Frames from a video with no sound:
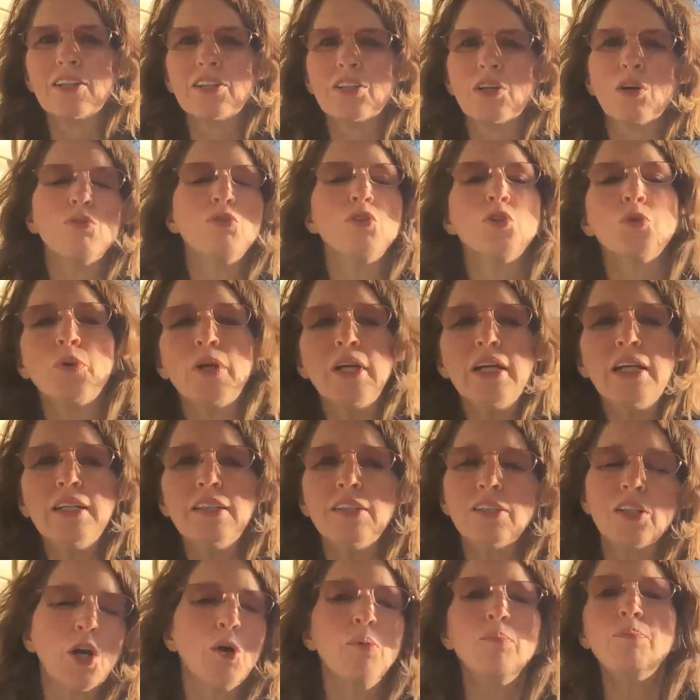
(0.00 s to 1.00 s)
don't
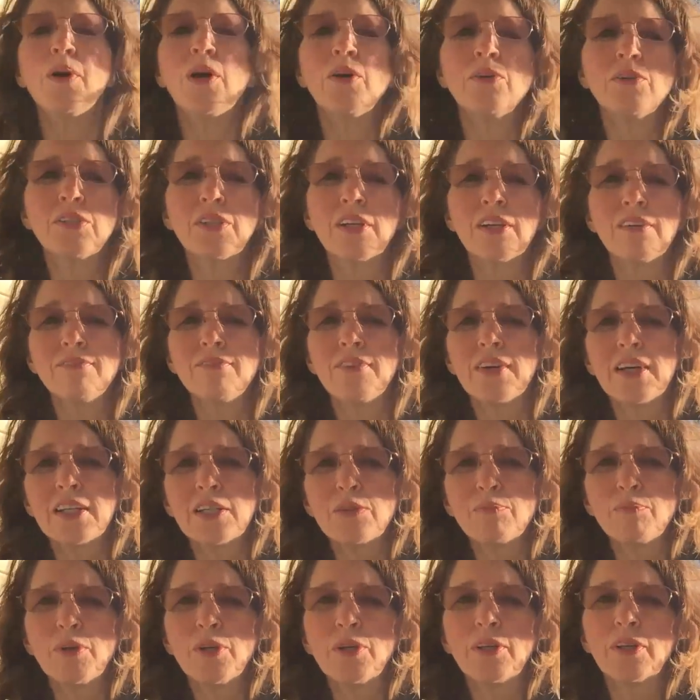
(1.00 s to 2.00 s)
tweet, don't post on
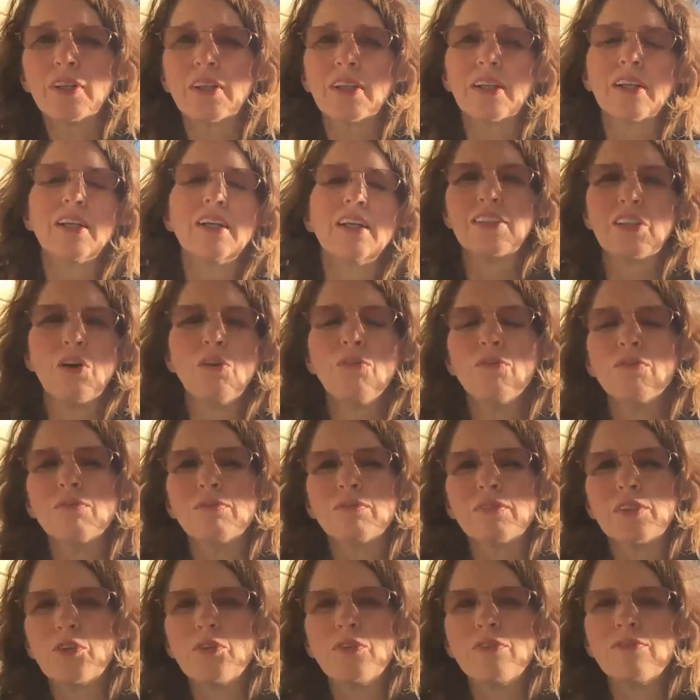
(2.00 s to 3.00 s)
Facebook,
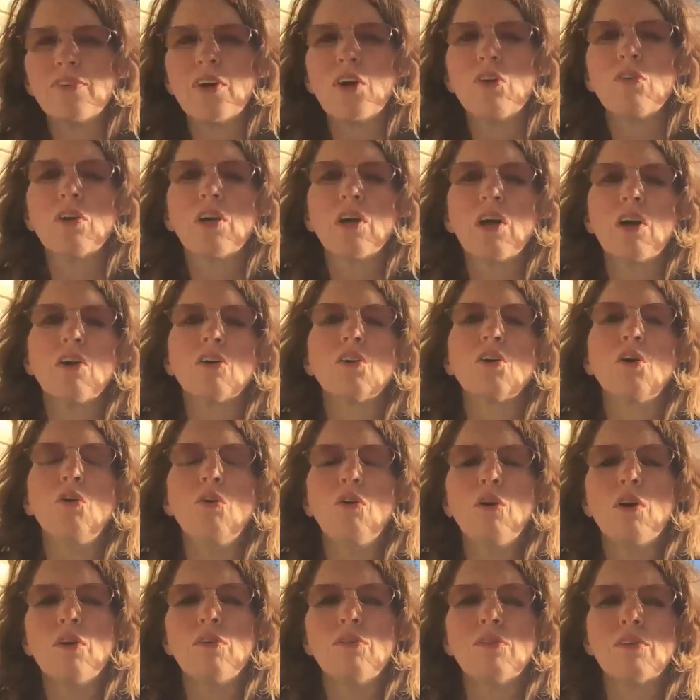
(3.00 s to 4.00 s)
don't do a phone call,
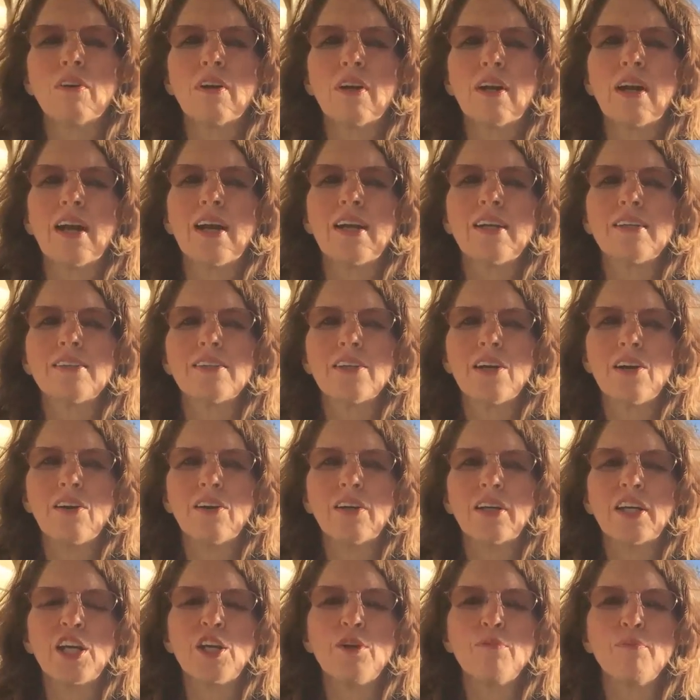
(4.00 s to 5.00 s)
go over and
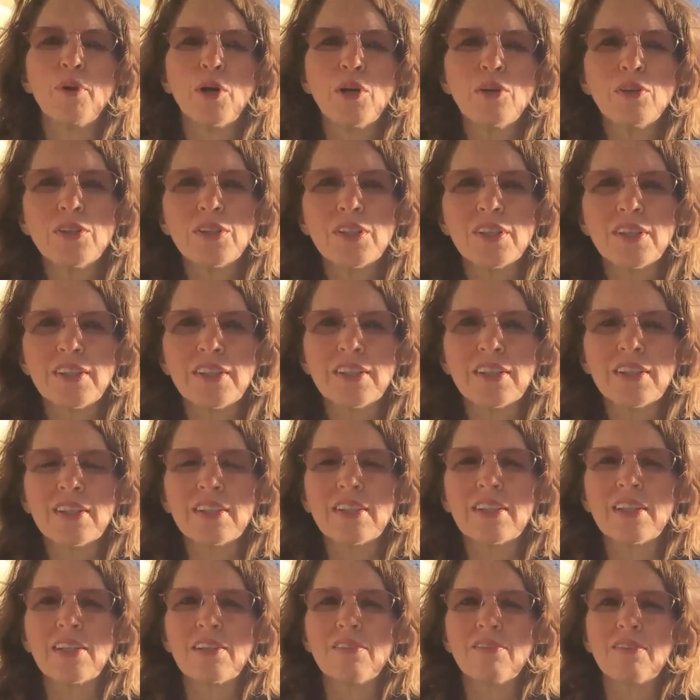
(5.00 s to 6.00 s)
talk in person to
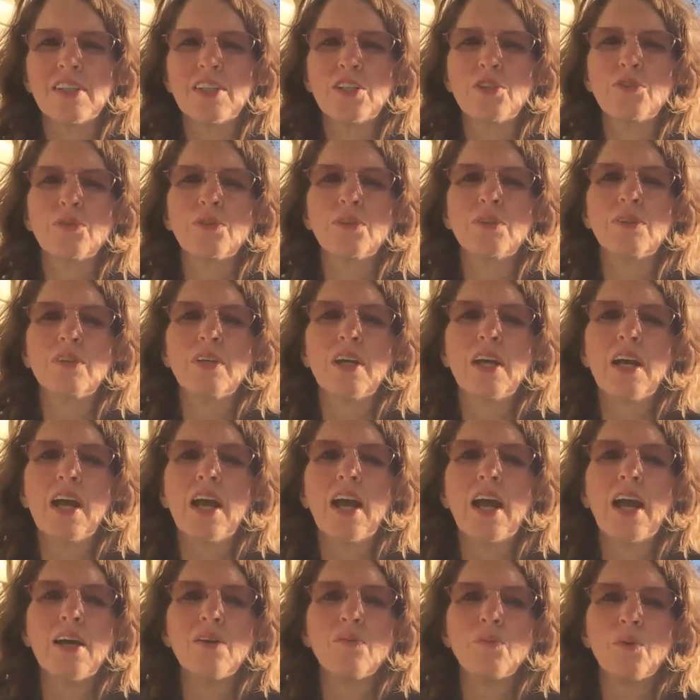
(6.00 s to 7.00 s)
this individual
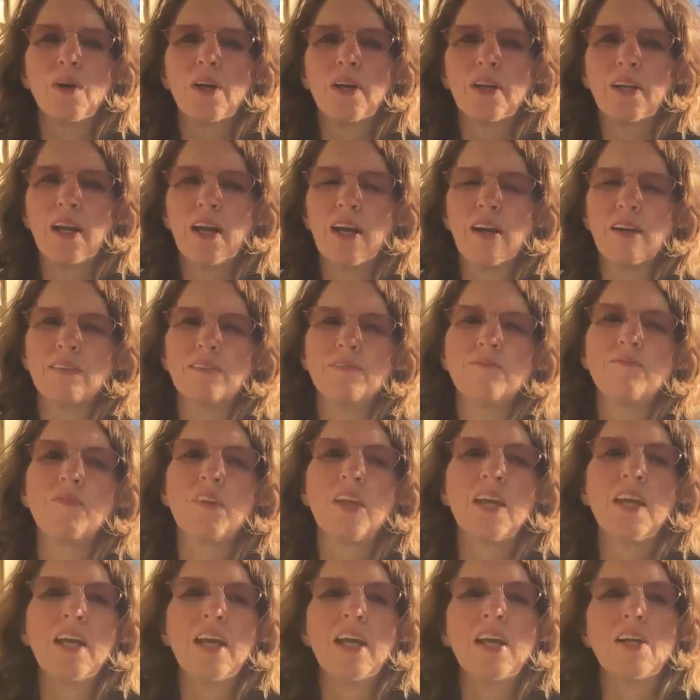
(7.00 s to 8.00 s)
and work it out.
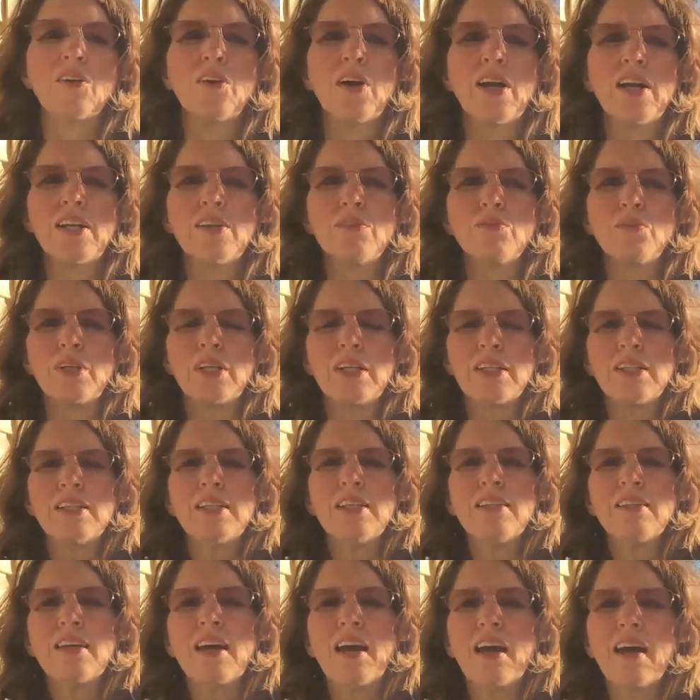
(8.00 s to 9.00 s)
And granted, when he
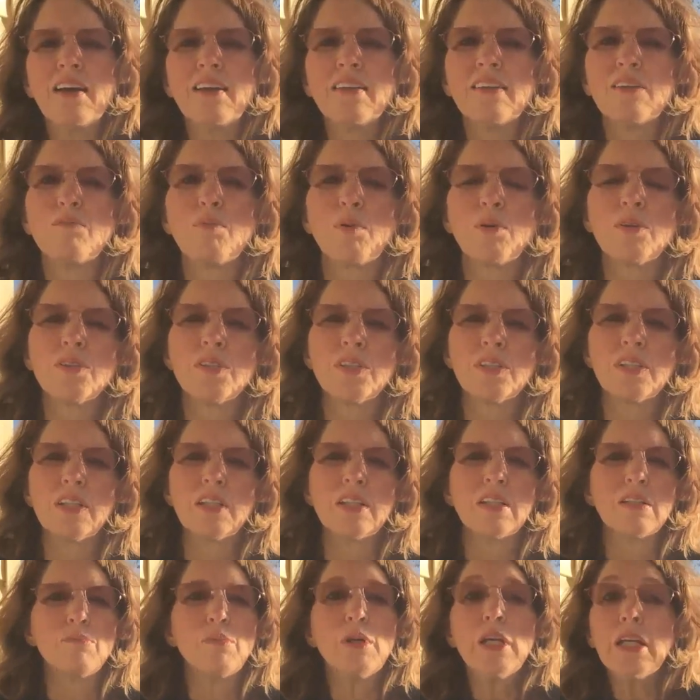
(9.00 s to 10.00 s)
did that, the person
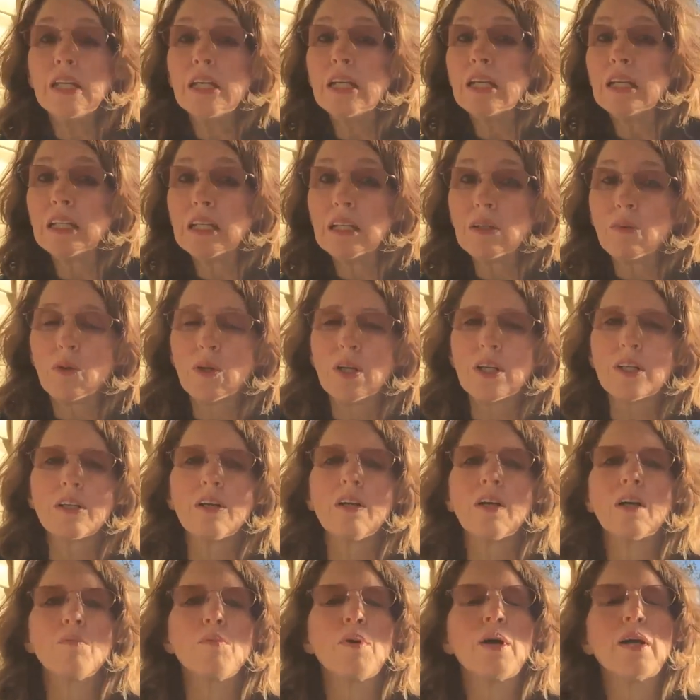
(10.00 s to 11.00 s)
didn't immediately want to
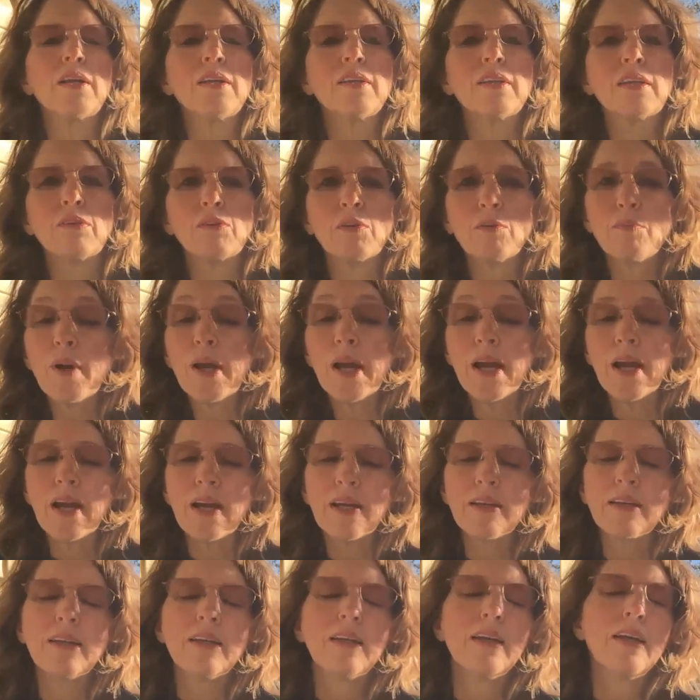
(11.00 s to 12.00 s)
talk about it. They were
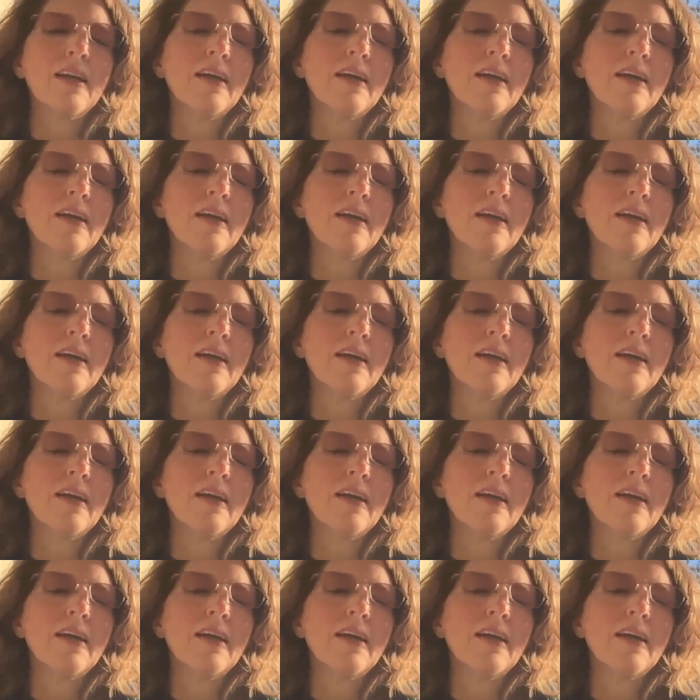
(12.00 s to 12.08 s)
mad,